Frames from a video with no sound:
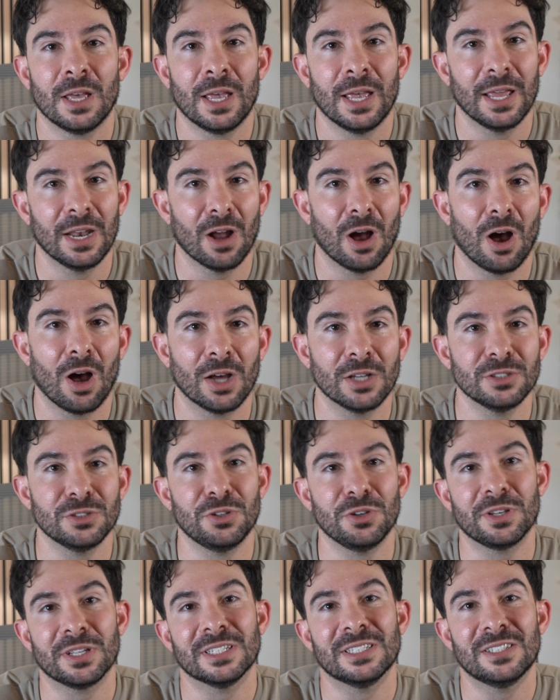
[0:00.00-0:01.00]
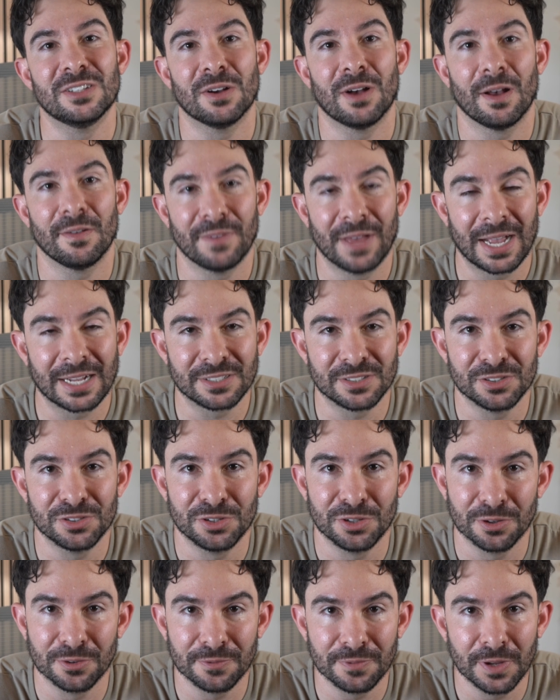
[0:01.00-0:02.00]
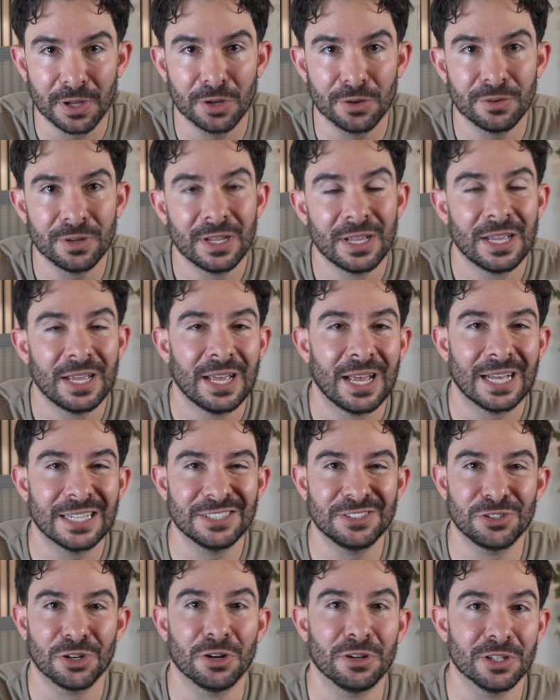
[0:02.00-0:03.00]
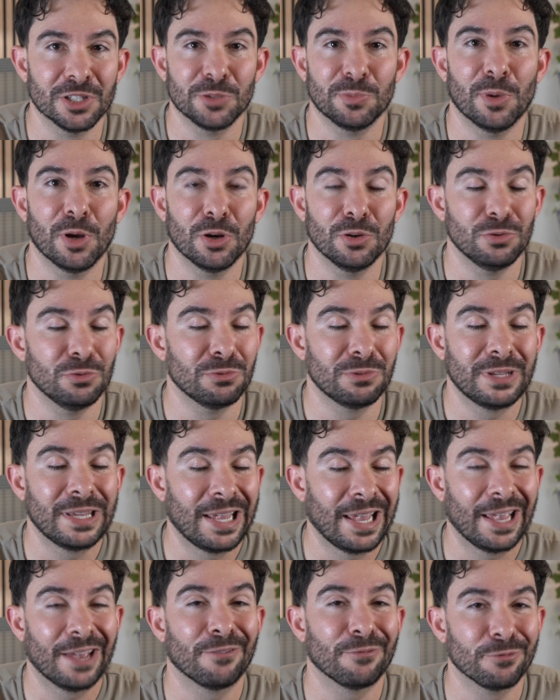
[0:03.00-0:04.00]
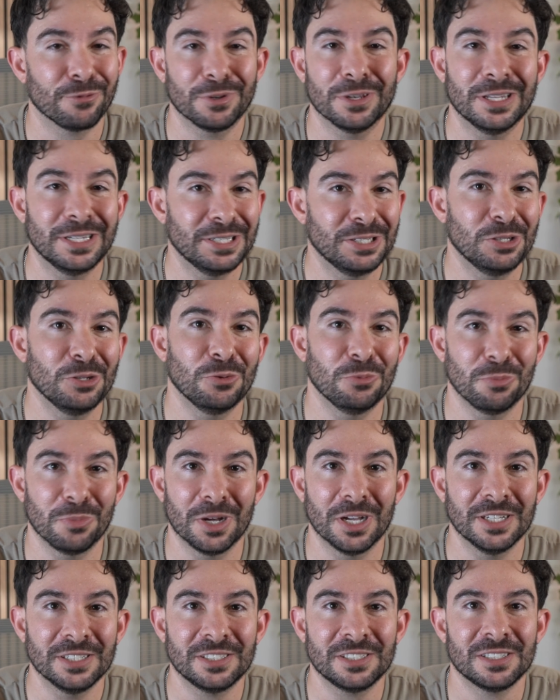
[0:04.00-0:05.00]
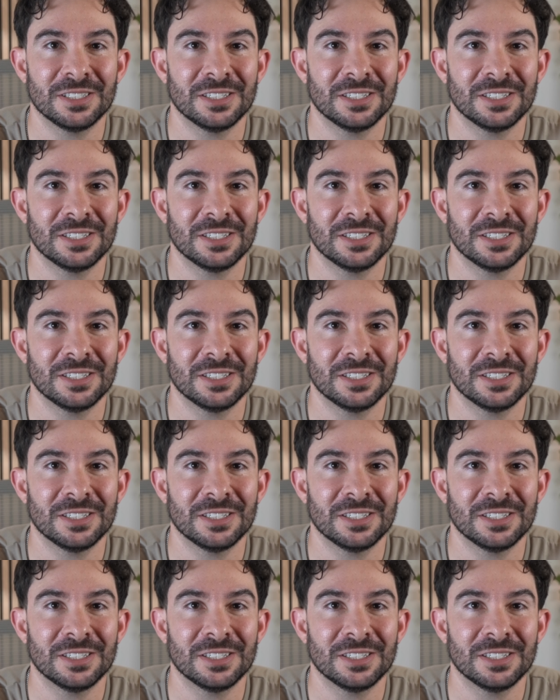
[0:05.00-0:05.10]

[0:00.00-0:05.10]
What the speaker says: and on so you can still have access to your phone, as during this mode, you can't really do much.